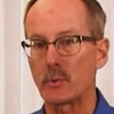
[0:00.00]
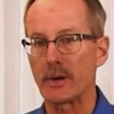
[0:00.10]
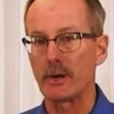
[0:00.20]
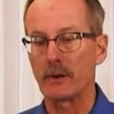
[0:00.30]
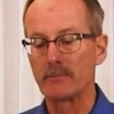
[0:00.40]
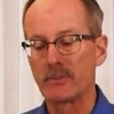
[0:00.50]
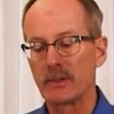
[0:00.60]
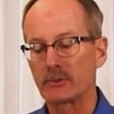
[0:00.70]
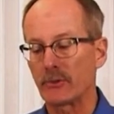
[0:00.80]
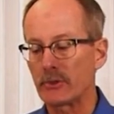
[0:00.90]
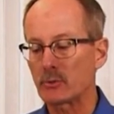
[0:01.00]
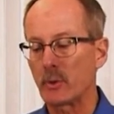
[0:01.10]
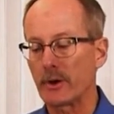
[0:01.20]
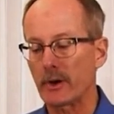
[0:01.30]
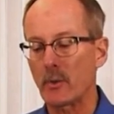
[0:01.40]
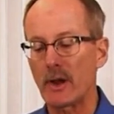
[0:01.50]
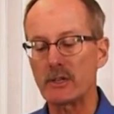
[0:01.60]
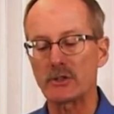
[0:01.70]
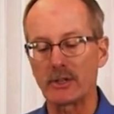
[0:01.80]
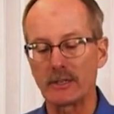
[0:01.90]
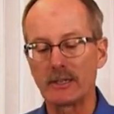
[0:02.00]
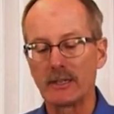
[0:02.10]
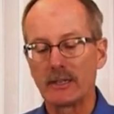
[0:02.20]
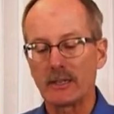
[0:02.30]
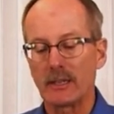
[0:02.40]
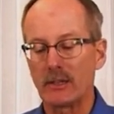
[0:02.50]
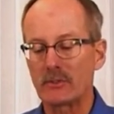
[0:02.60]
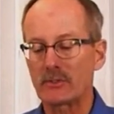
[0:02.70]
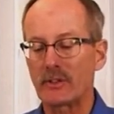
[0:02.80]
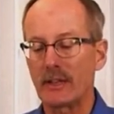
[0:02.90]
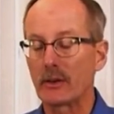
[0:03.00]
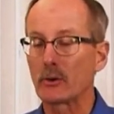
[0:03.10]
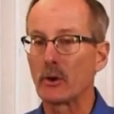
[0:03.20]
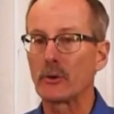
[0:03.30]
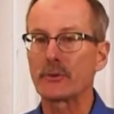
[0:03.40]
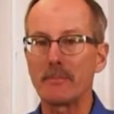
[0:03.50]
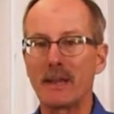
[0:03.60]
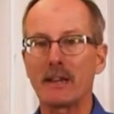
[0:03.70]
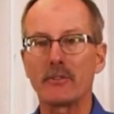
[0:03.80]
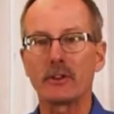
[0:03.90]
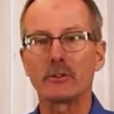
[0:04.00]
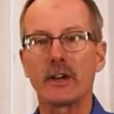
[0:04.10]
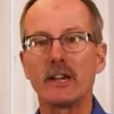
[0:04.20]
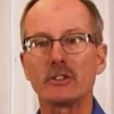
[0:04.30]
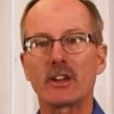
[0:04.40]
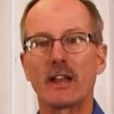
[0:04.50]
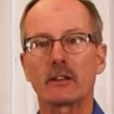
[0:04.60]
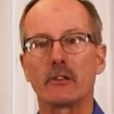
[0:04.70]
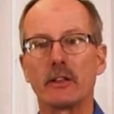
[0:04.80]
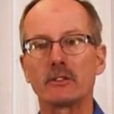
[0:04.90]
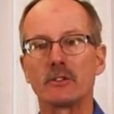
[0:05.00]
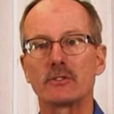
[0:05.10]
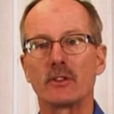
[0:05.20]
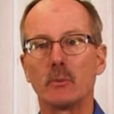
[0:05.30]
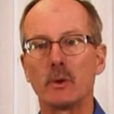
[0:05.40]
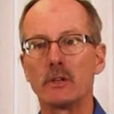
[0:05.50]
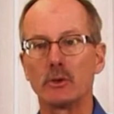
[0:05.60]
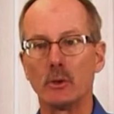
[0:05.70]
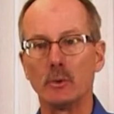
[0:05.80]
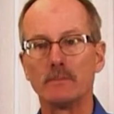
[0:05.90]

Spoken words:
weir. So this weir equation is integral to many of the drainage calculations that we do.